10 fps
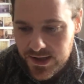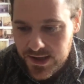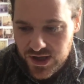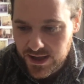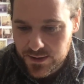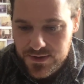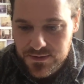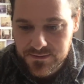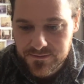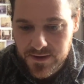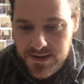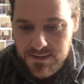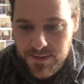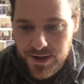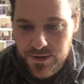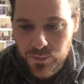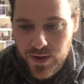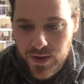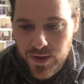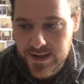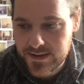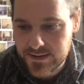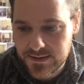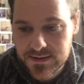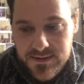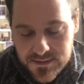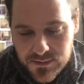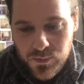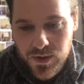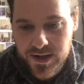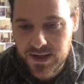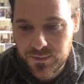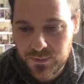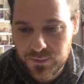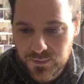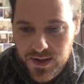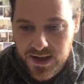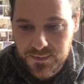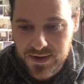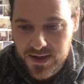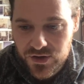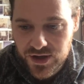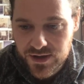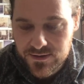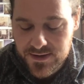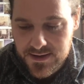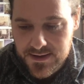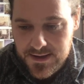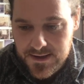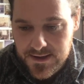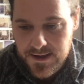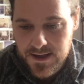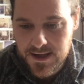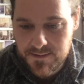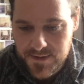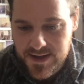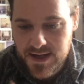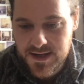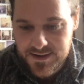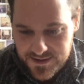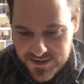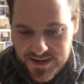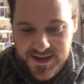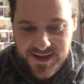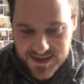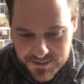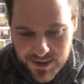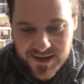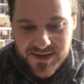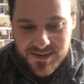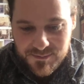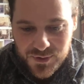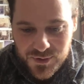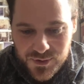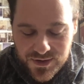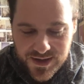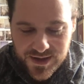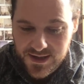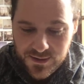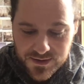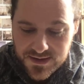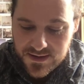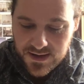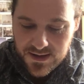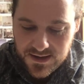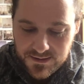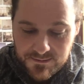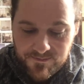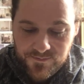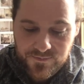And initially I was sort of funding my own way and working with NGOs, and then it expanded more, and then I got a